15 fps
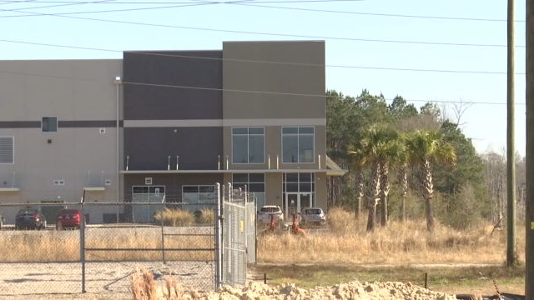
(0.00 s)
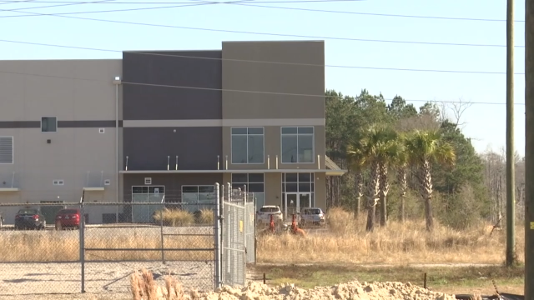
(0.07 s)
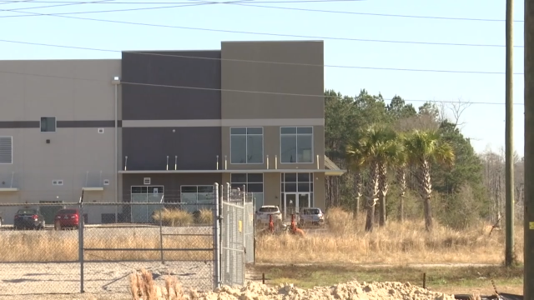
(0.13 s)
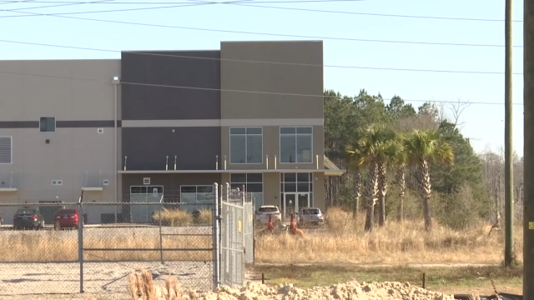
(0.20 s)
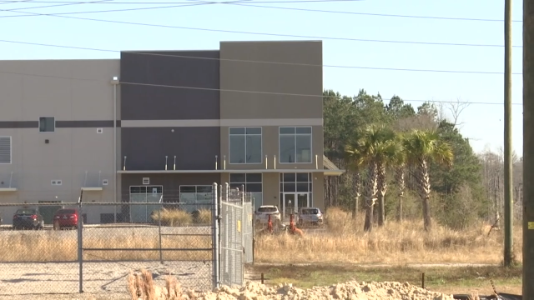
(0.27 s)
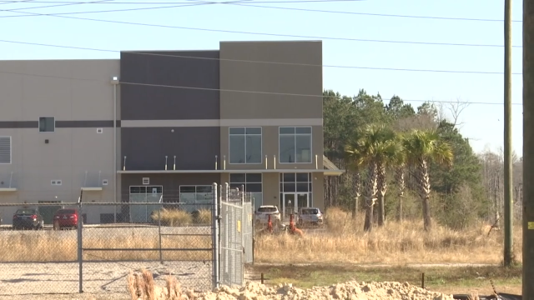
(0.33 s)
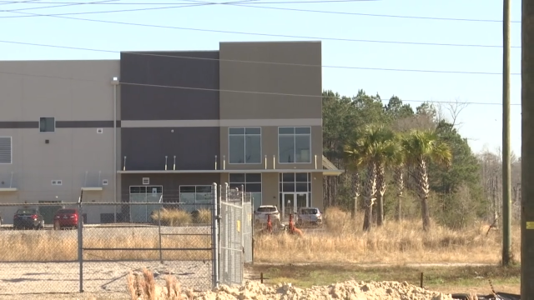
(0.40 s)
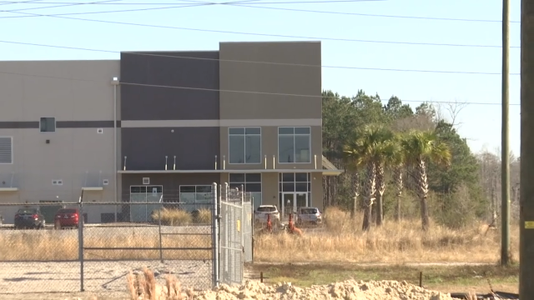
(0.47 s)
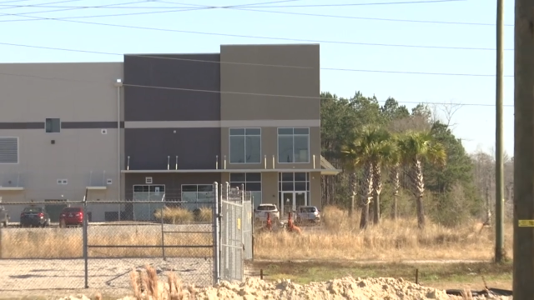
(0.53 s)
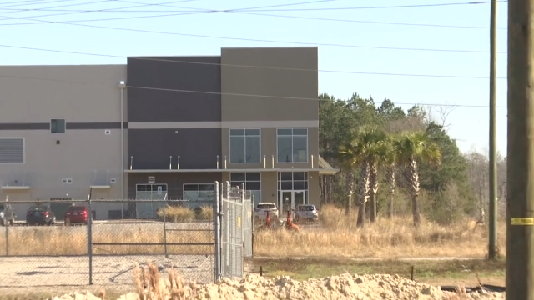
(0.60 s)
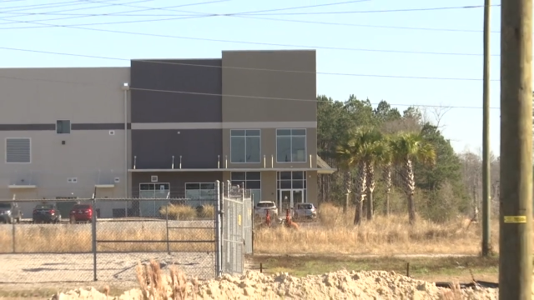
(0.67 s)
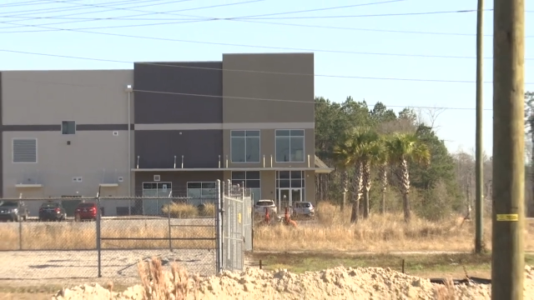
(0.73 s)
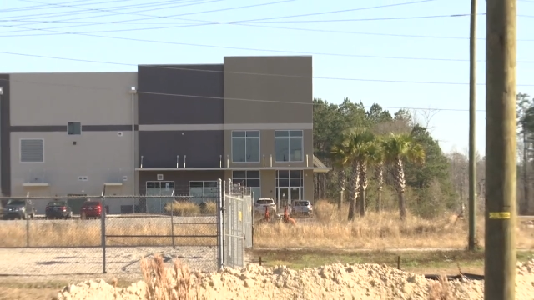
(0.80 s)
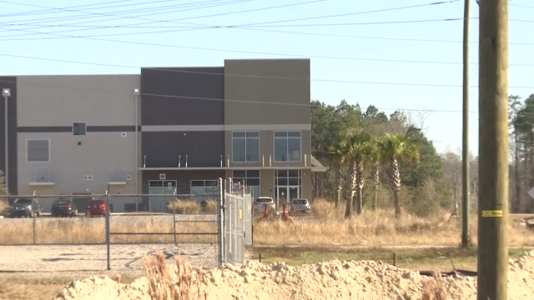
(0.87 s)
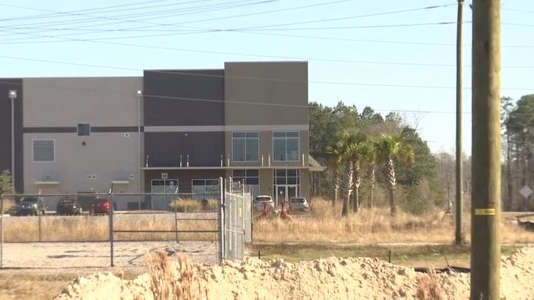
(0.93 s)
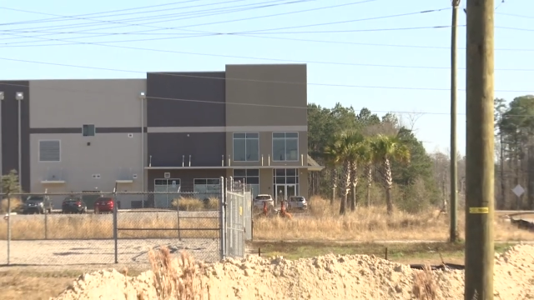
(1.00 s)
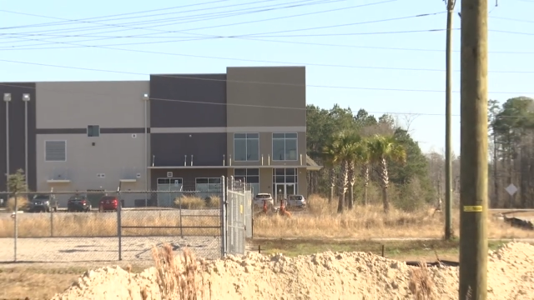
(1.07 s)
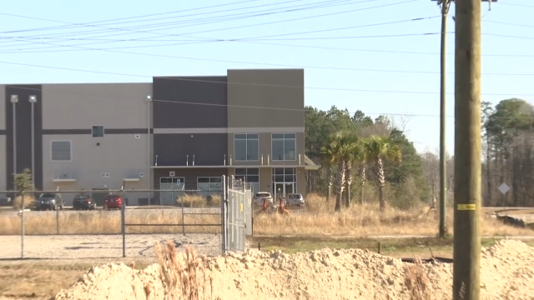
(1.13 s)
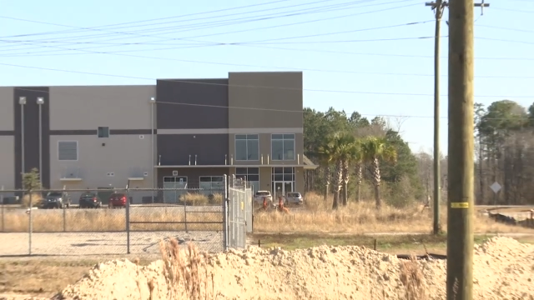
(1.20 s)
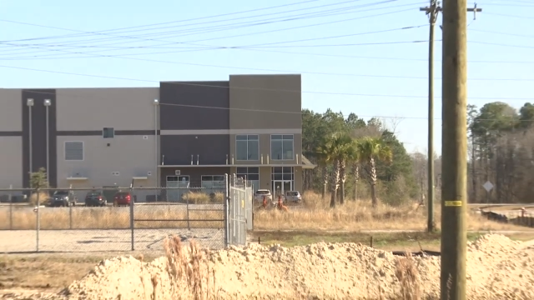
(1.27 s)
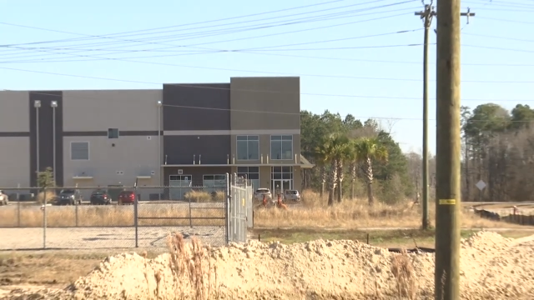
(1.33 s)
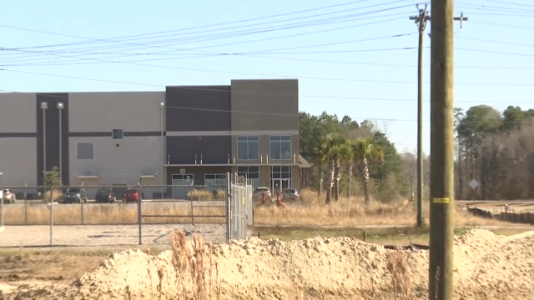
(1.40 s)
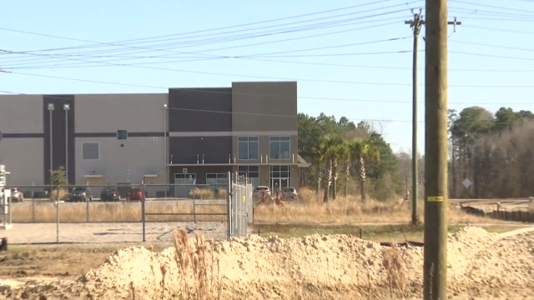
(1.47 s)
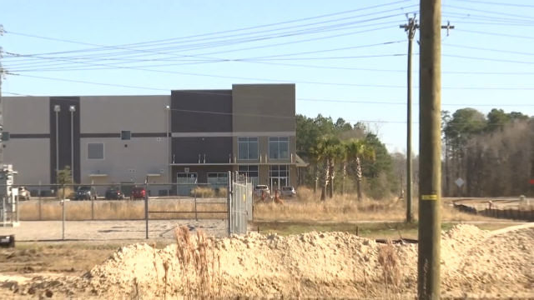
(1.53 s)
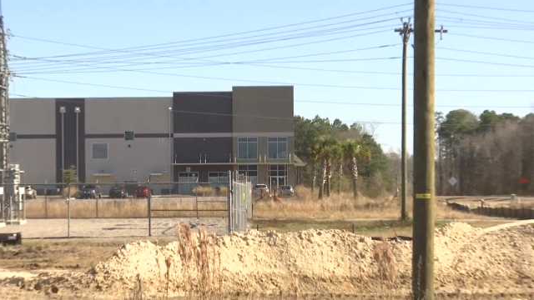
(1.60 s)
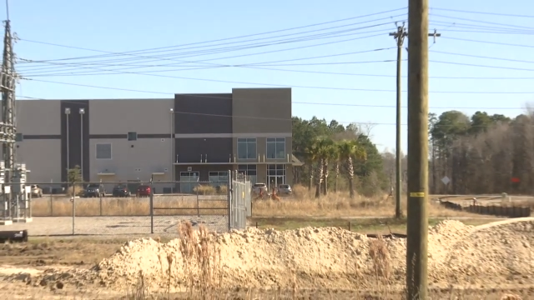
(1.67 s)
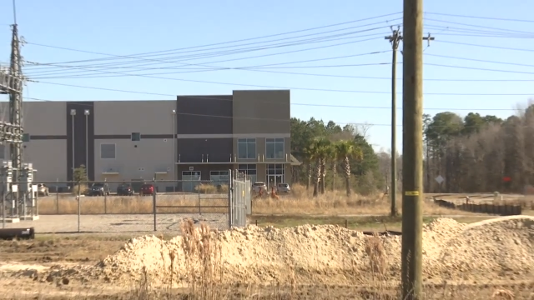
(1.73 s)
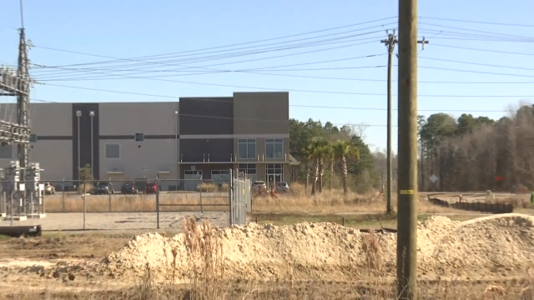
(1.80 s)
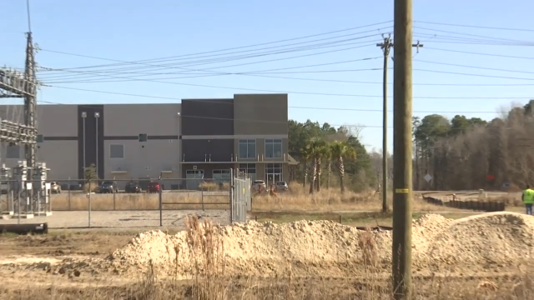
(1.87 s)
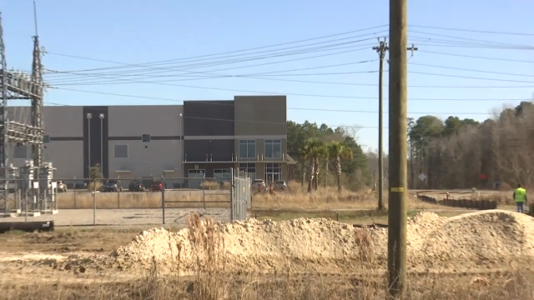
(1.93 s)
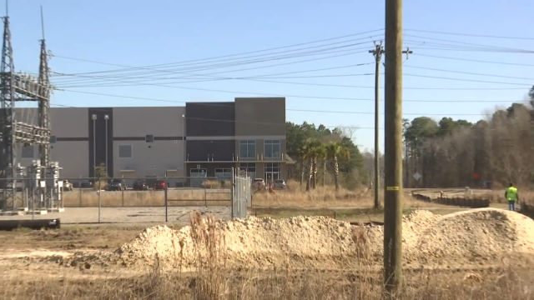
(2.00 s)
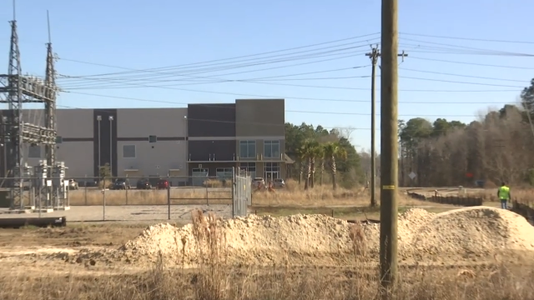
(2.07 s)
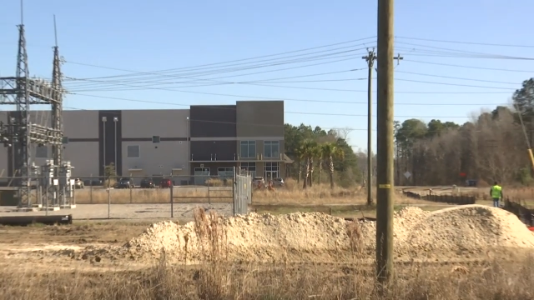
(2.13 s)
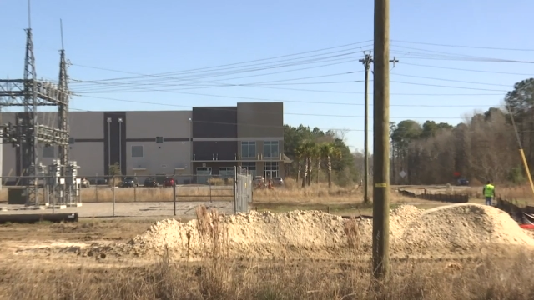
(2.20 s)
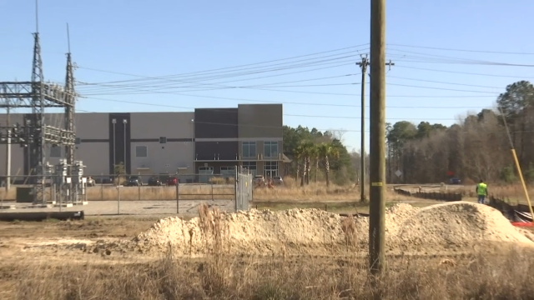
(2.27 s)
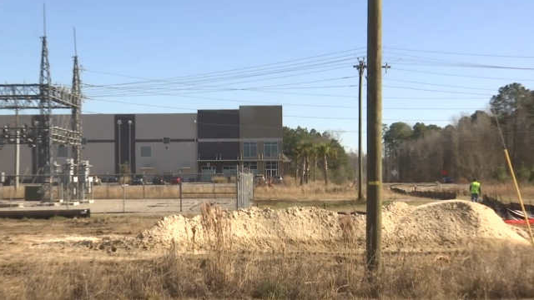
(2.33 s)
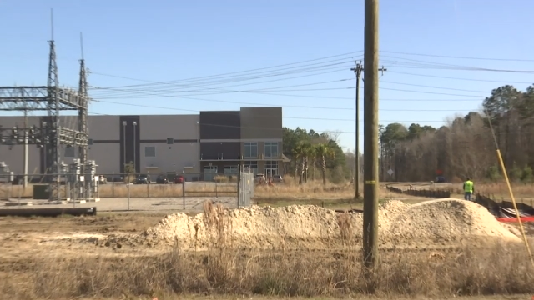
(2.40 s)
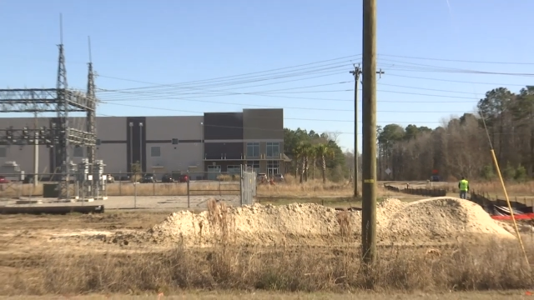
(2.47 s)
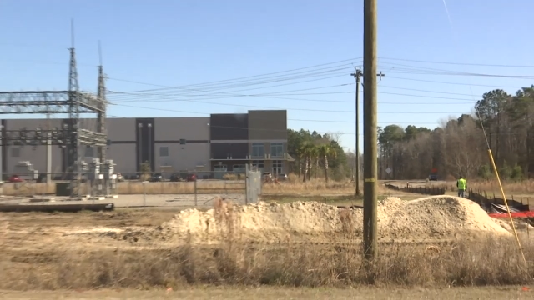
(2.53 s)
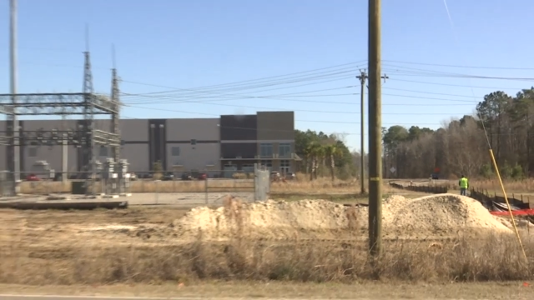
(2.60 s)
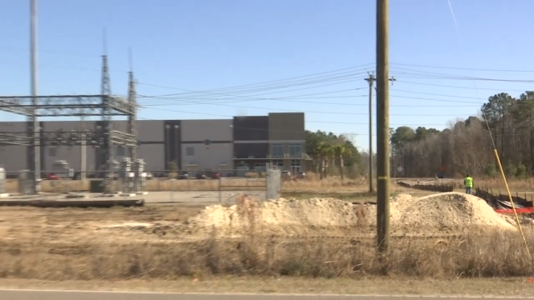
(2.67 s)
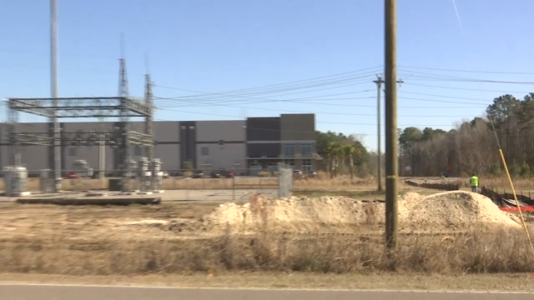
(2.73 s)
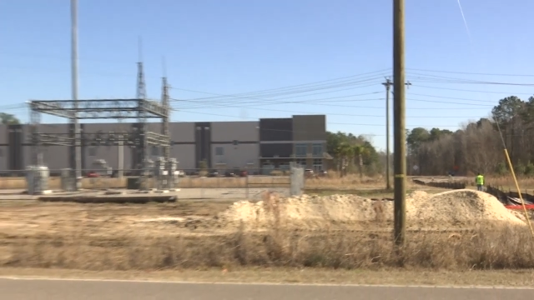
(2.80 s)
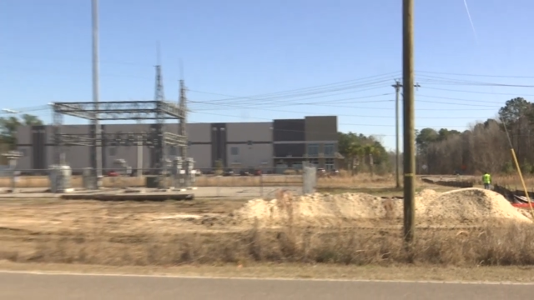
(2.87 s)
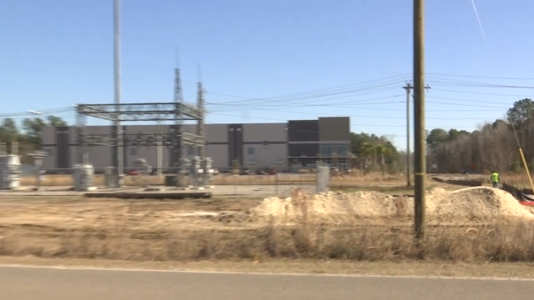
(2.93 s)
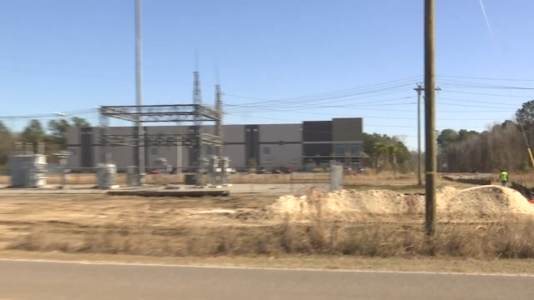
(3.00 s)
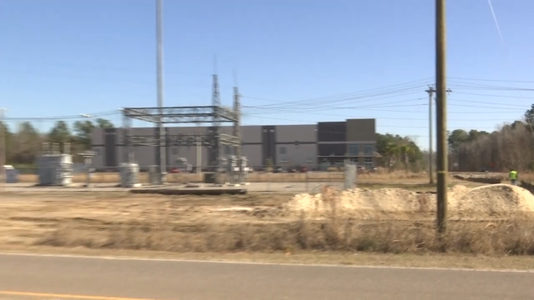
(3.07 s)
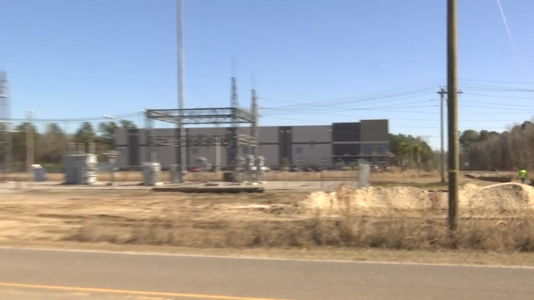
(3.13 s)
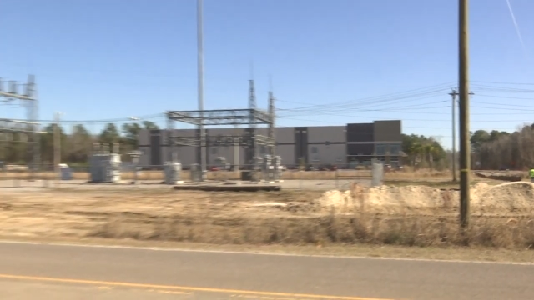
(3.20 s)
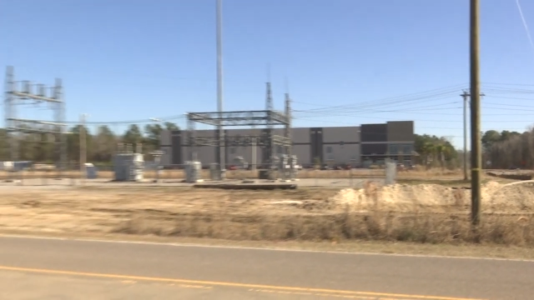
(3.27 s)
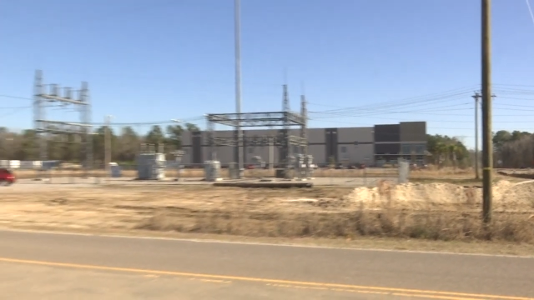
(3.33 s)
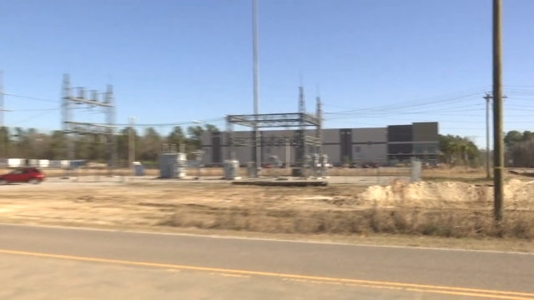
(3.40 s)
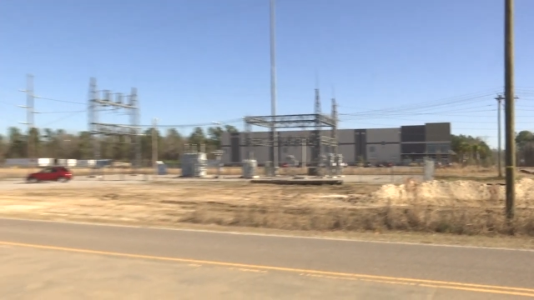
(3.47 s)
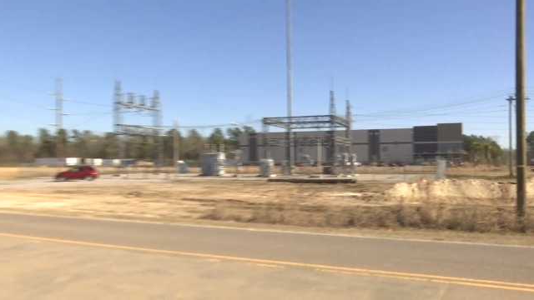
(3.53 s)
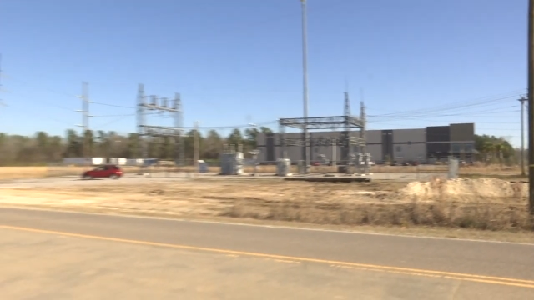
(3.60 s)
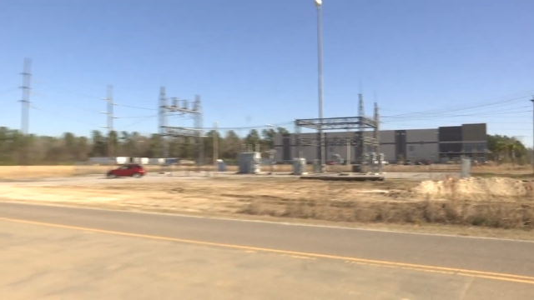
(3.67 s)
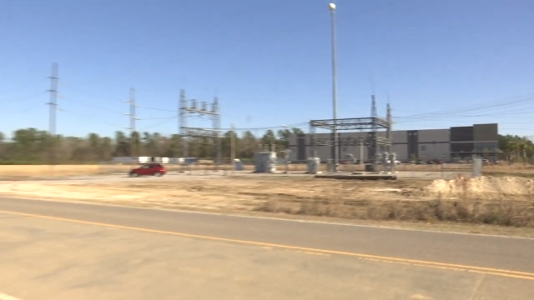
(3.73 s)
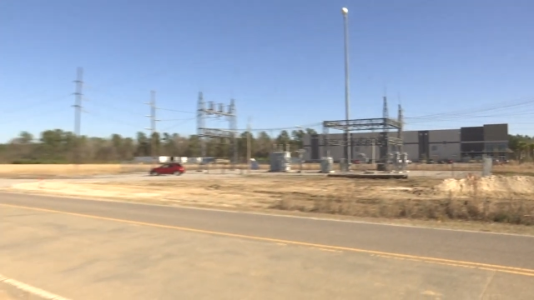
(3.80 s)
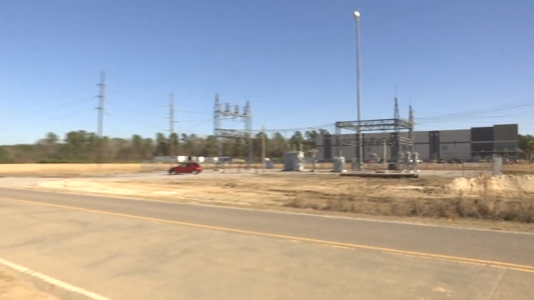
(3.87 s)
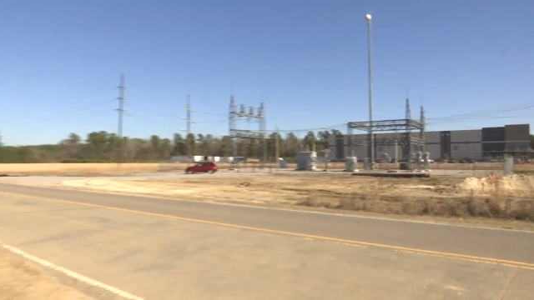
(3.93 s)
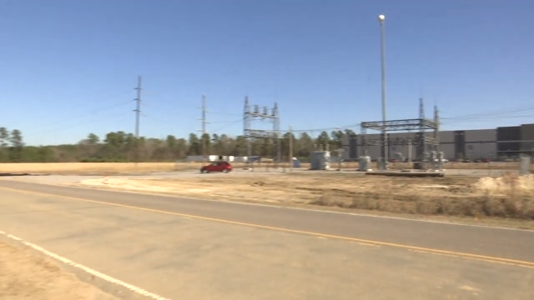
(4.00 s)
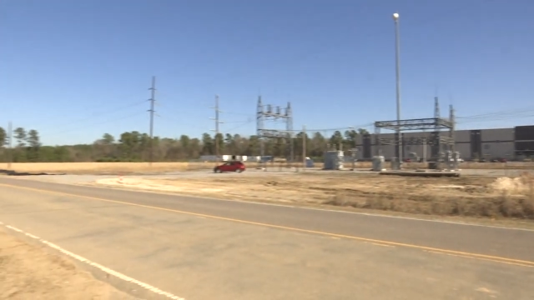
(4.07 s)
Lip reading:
Nobody's mouth can be seen.